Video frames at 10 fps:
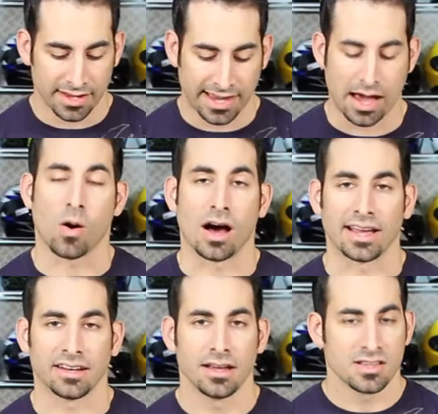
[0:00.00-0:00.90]

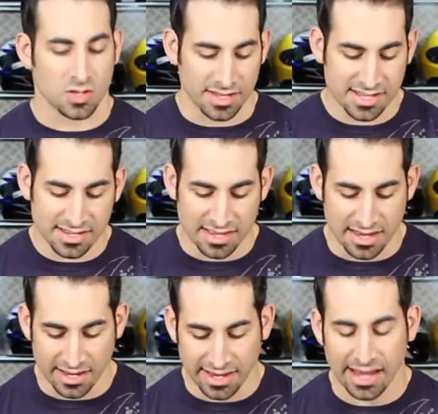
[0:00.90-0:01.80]
cowhide. So this is
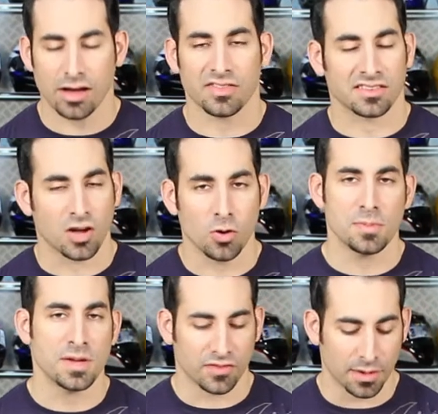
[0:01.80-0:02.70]
the cow that Kobe
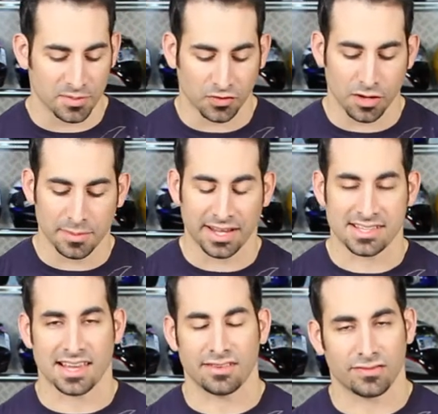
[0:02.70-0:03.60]
beef comes from.
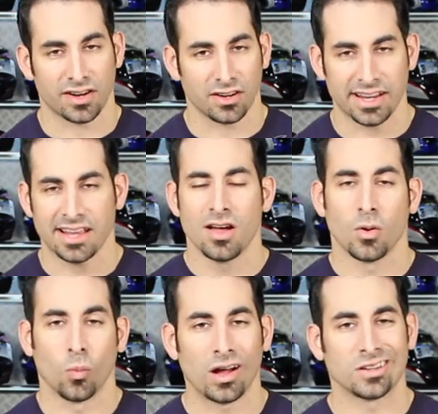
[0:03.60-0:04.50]
It's a very
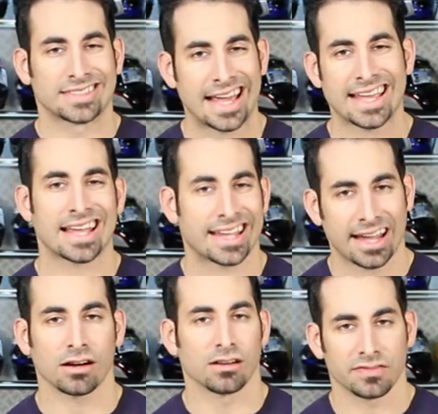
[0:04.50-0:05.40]
well taken
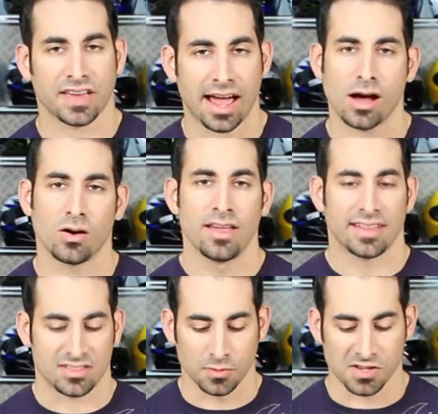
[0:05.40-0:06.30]
care of cow
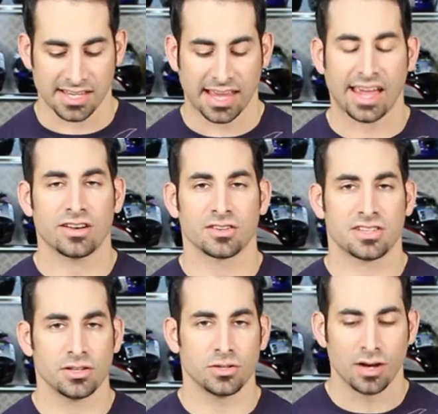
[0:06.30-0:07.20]
that's almost catered
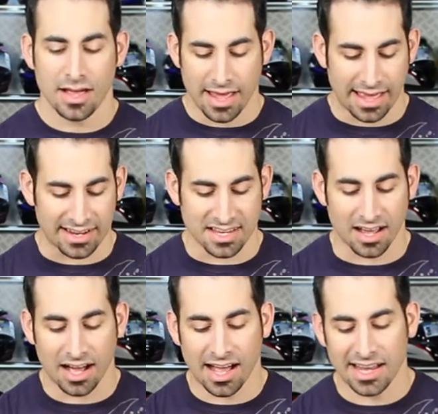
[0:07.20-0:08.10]
to, and it's a
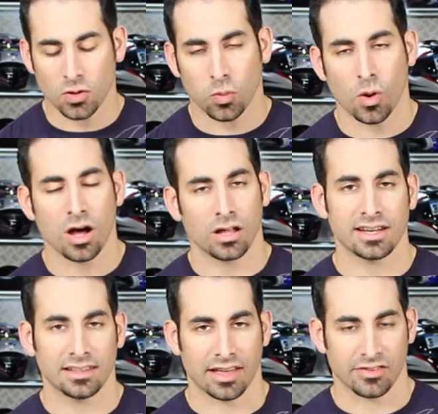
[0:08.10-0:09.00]
high
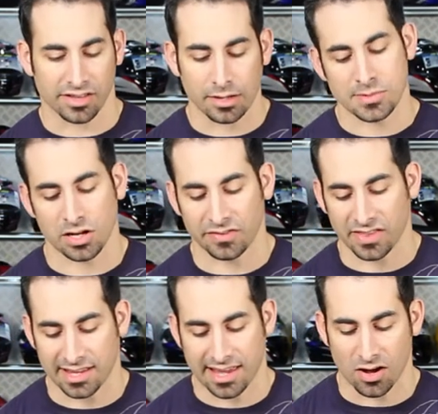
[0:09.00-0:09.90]
quality leather that comes off of
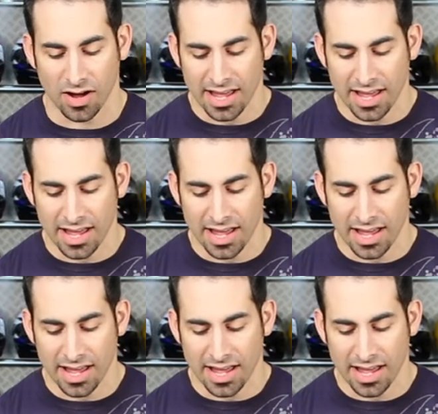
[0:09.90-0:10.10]
that cow.